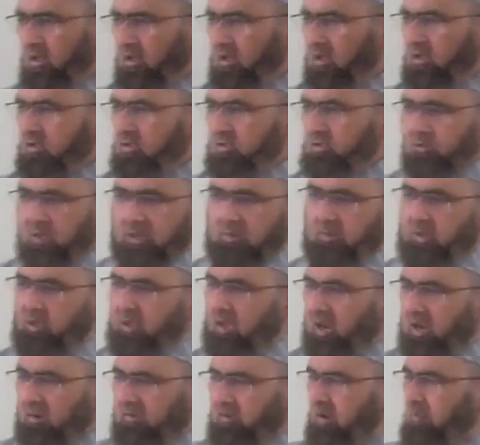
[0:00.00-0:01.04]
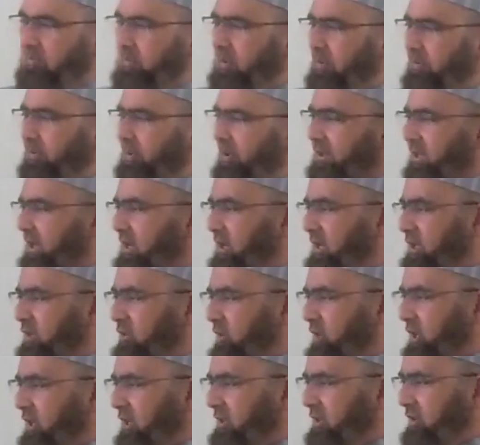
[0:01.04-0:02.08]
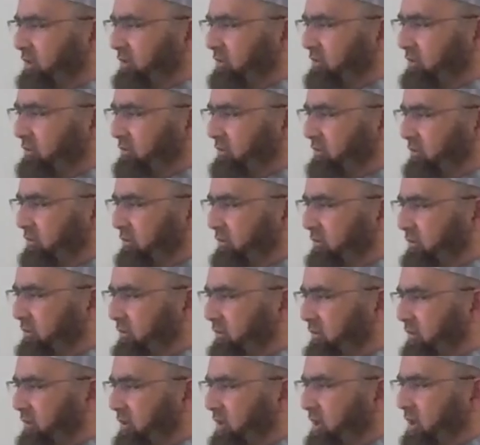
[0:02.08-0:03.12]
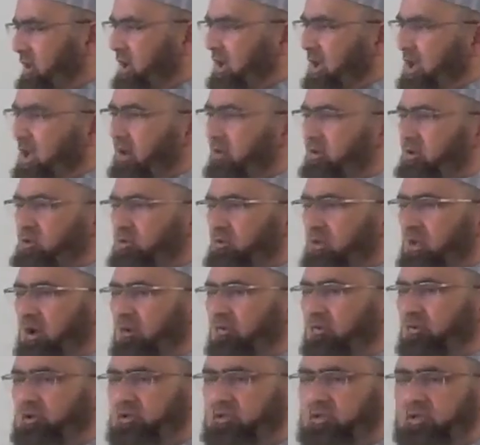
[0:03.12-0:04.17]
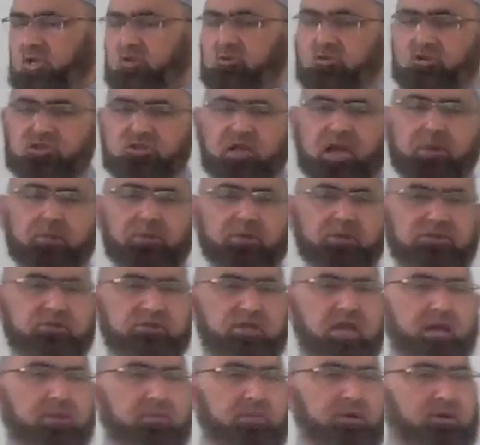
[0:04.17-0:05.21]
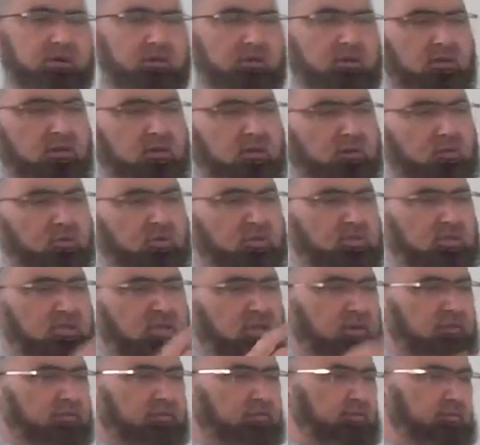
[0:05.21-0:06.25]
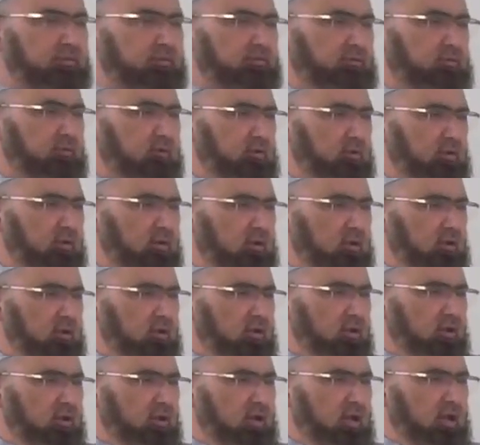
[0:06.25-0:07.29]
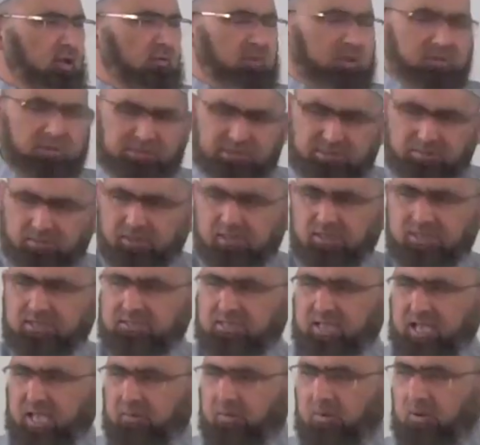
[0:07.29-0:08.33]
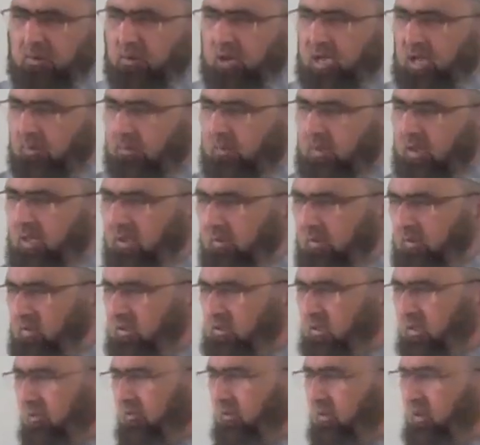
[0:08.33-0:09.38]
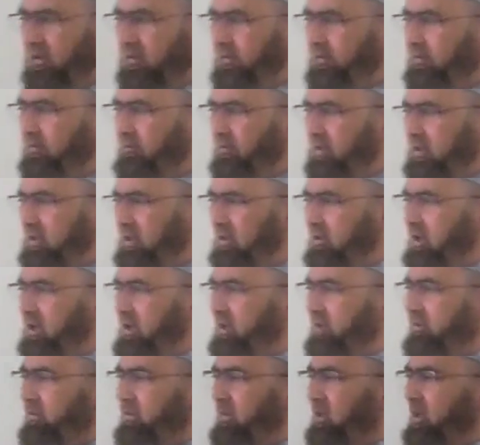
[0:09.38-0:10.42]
So maybe 100 people can eat together. And Rasulullah would say to Jabir, Jabir, you serve. And maybe some other Sahaba were helping him in serving. Wallahu alam.